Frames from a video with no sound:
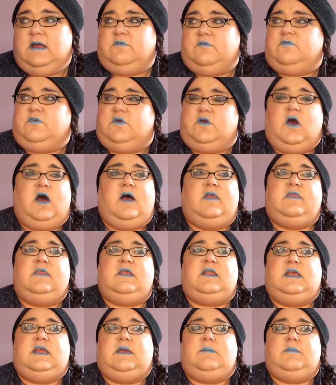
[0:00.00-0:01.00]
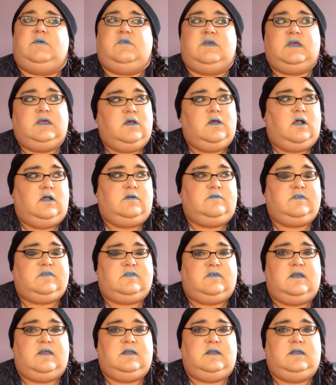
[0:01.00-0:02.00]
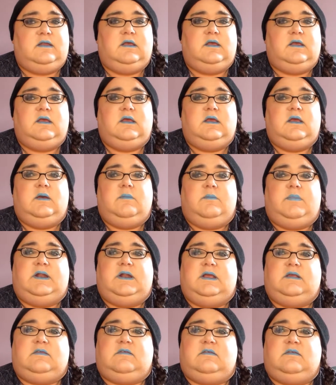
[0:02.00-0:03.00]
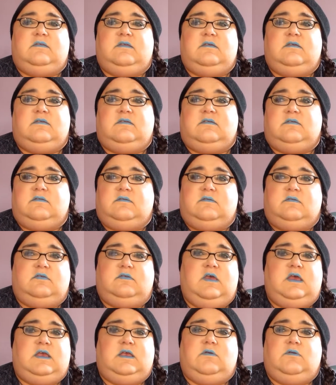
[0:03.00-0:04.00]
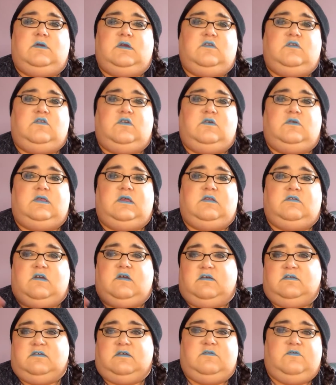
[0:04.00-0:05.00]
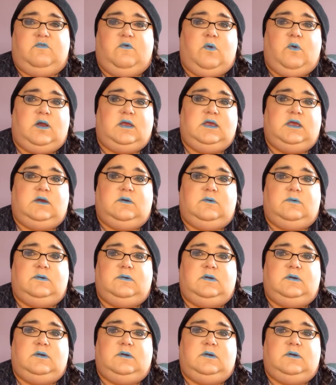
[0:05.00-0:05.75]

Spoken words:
I've forgotten the name of it all of a sudden, but it's this thing you can do that does it for you.